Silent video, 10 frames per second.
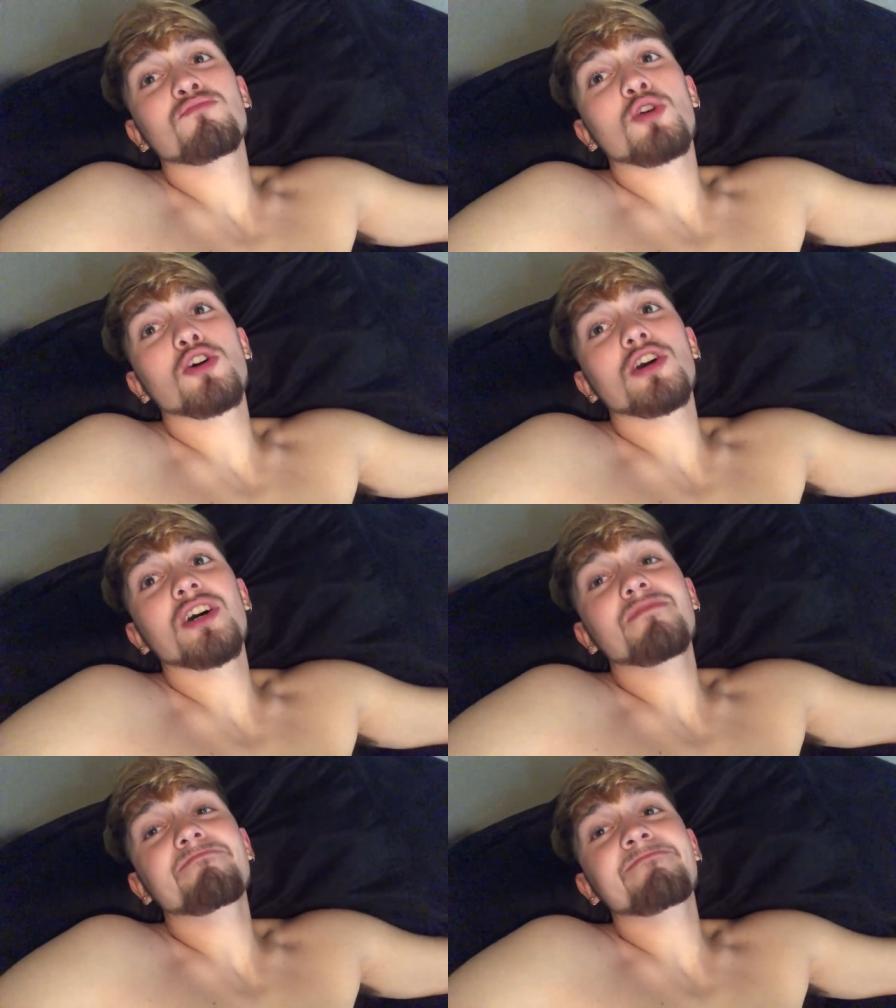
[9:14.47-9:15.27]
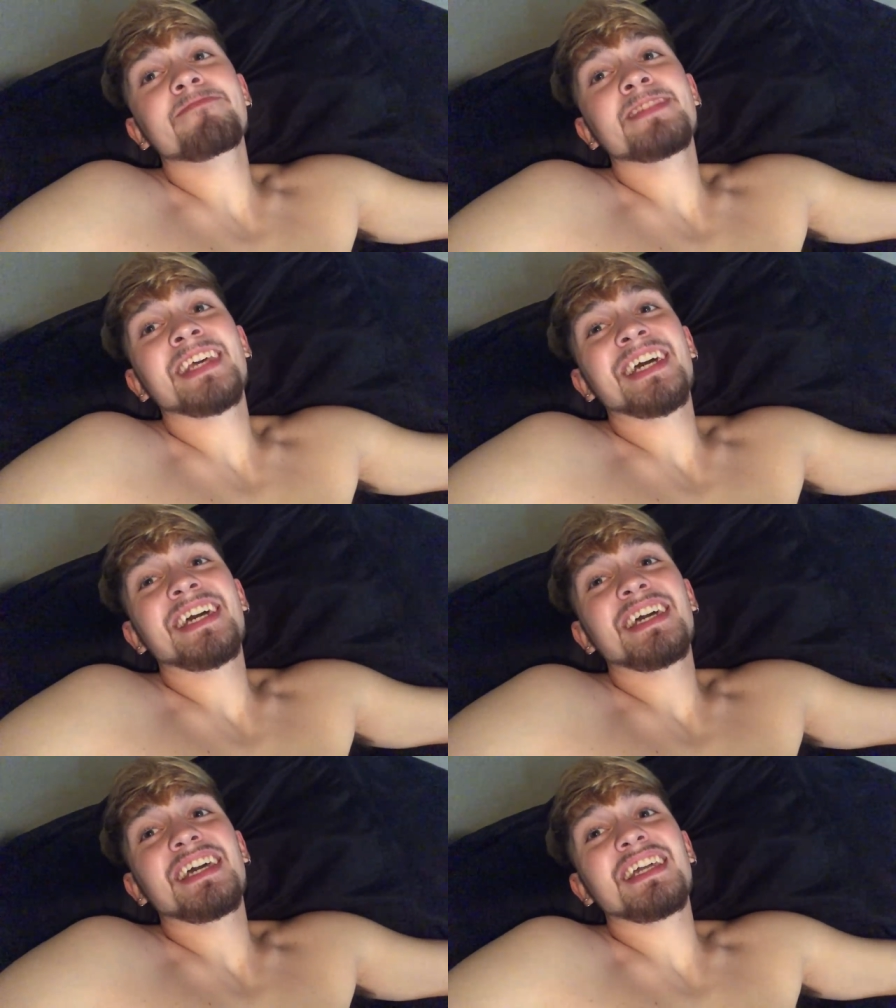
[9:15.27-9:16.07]
Woke up,
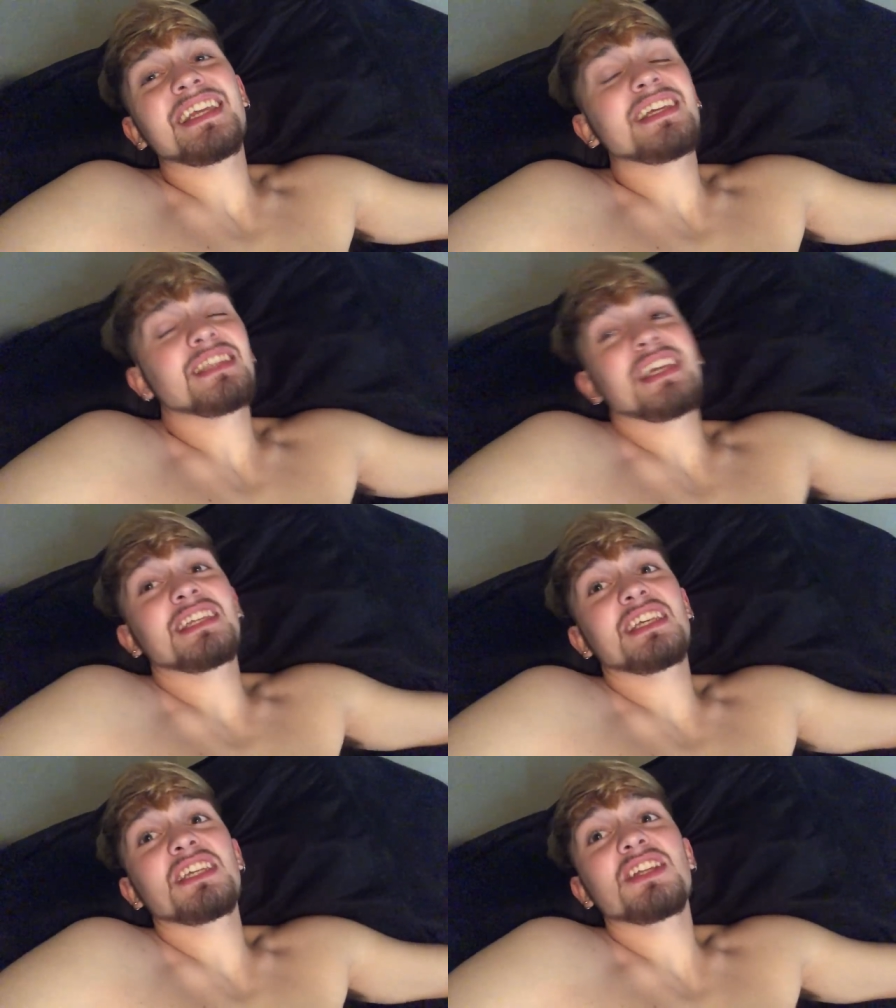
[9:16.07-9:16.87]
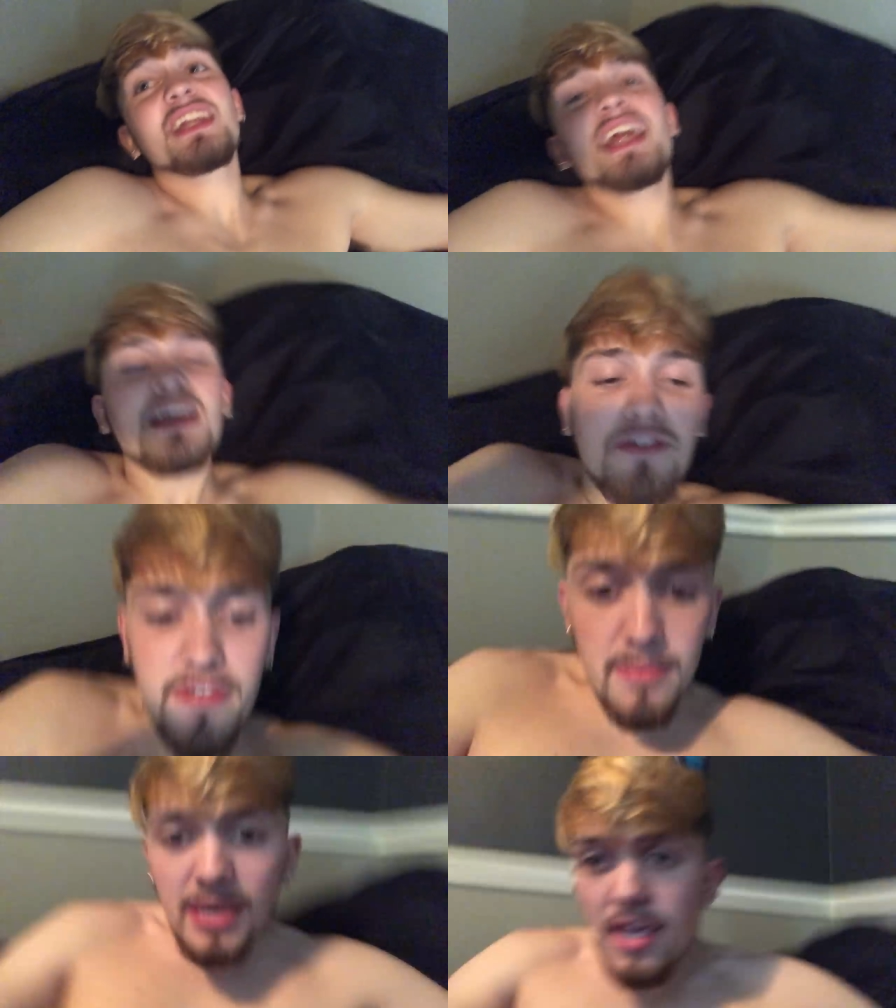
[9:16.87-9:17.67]
and then continued the day. You
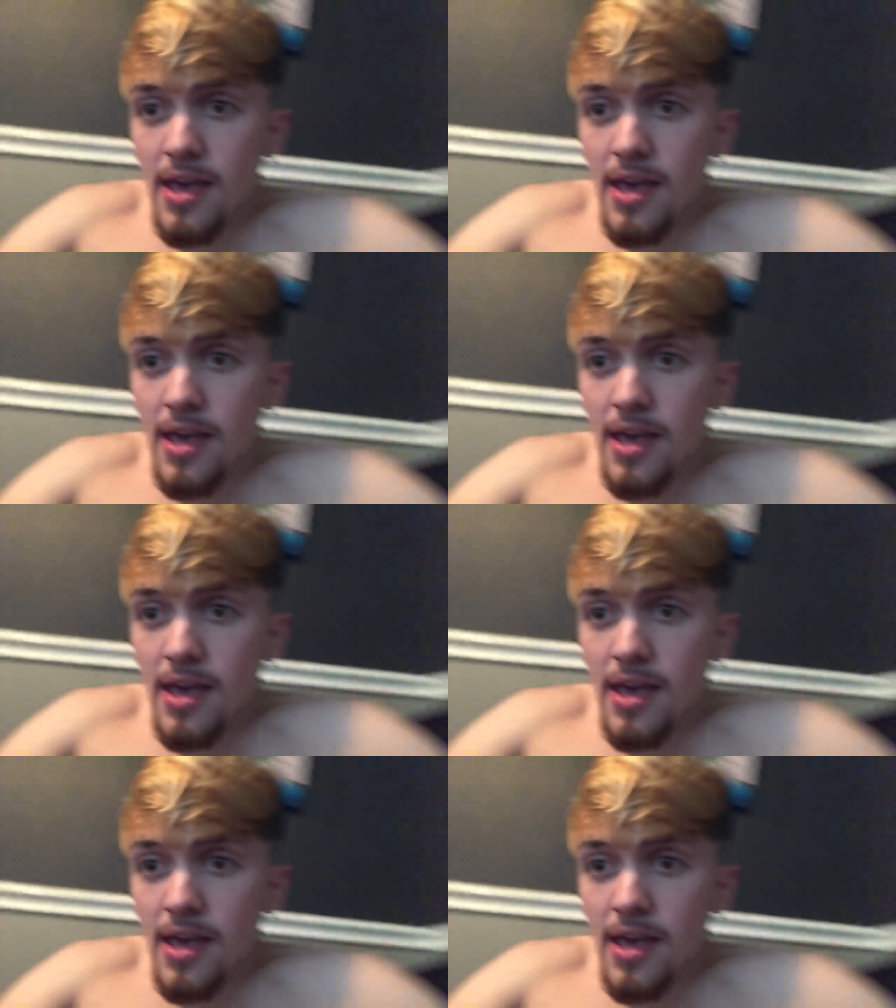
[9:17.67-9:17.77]
feel me?